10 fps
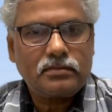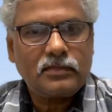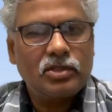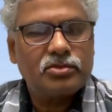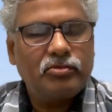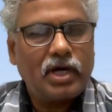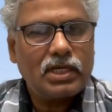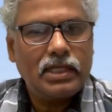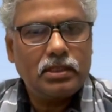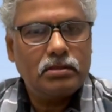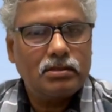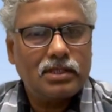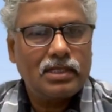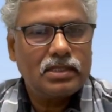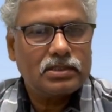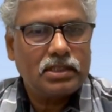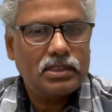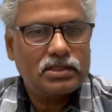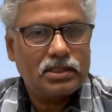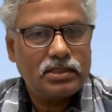So what I included in the
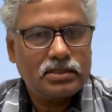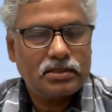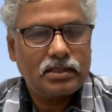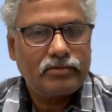series is